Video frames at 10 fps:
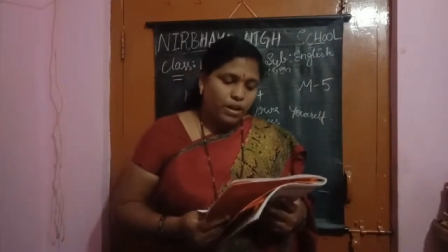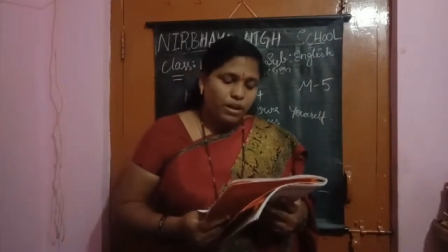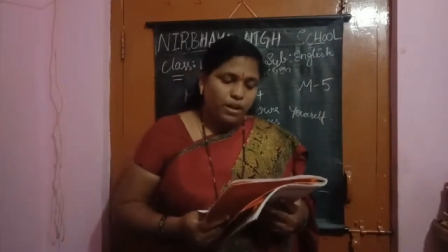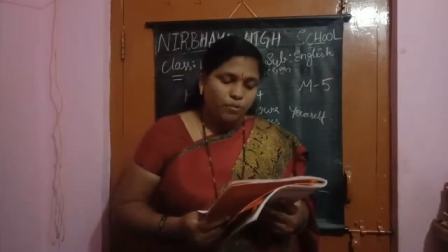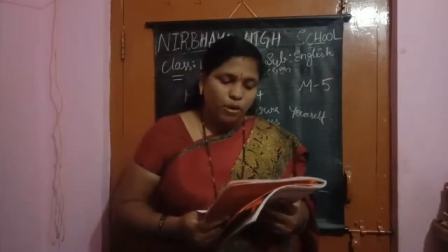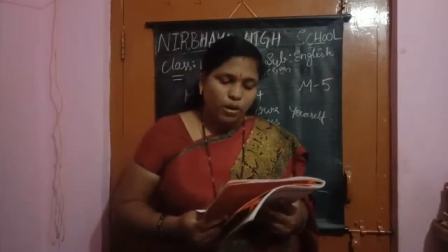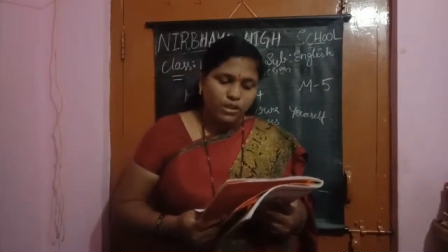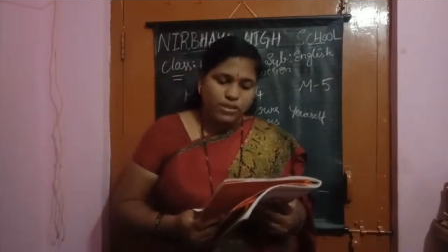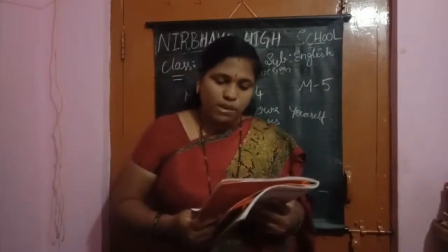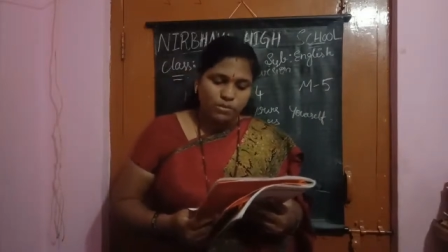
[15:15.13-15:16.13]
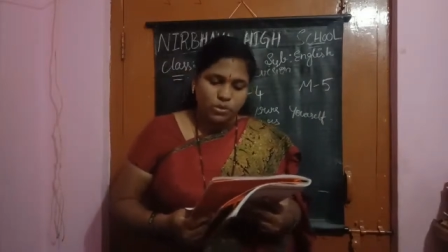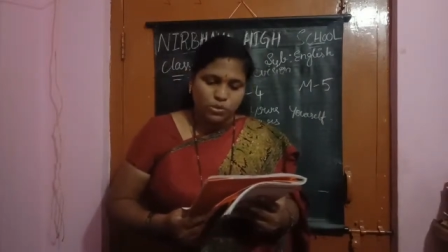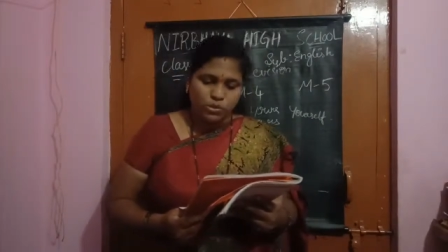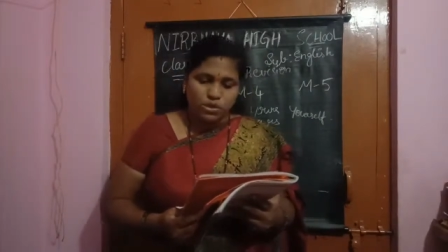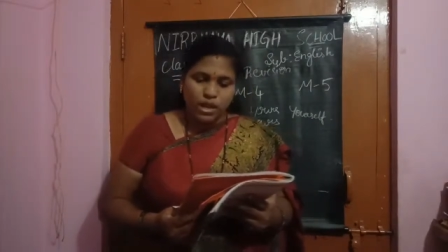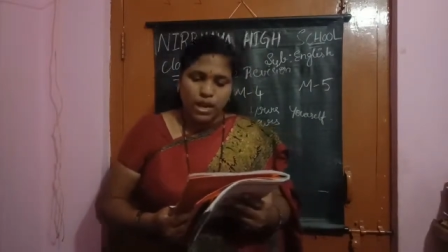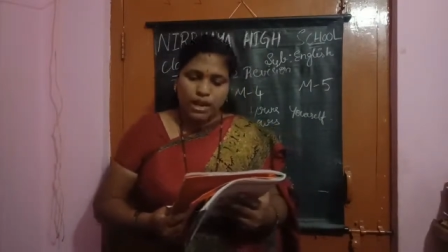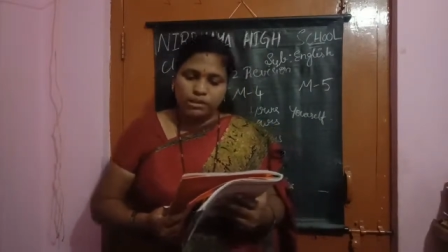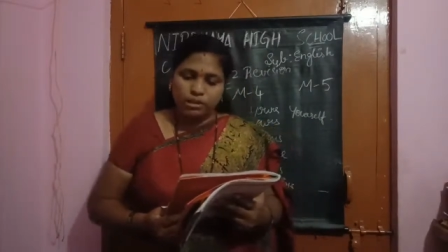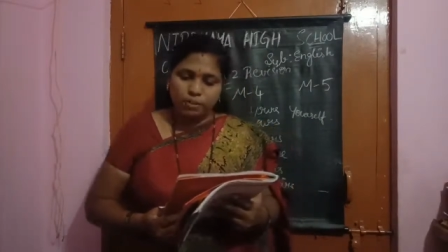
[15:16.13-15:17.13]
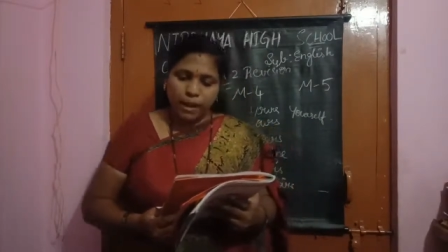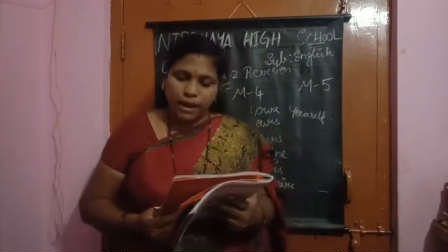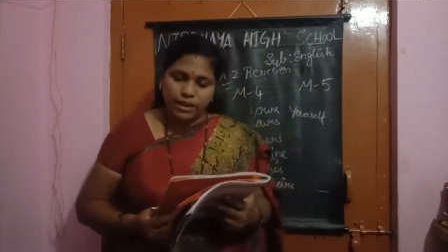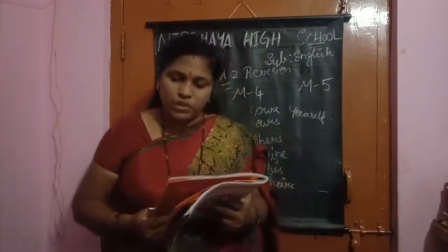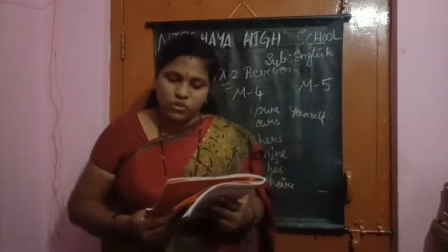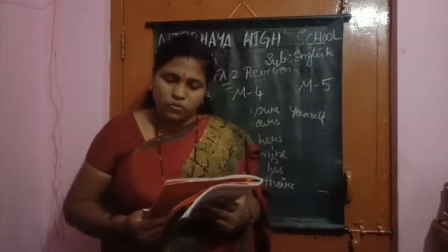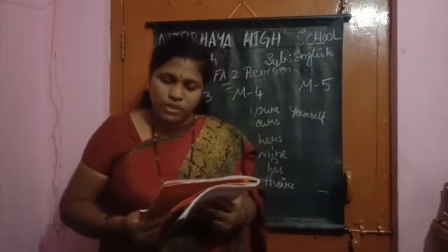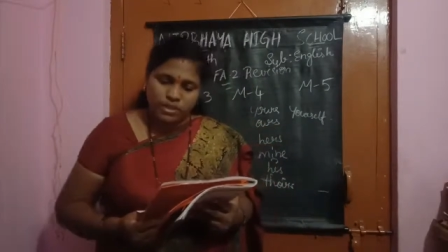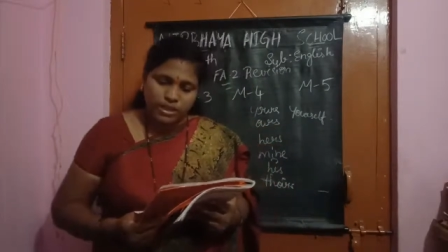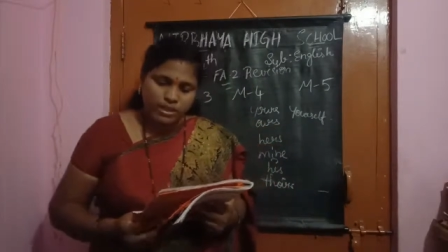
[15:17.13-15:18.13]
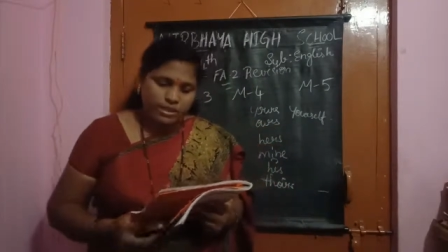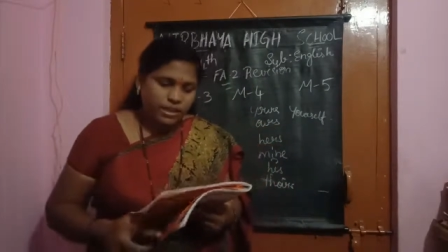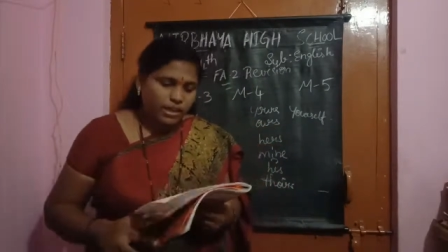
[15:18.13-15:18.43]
He bought some juice and three packets of biscuits.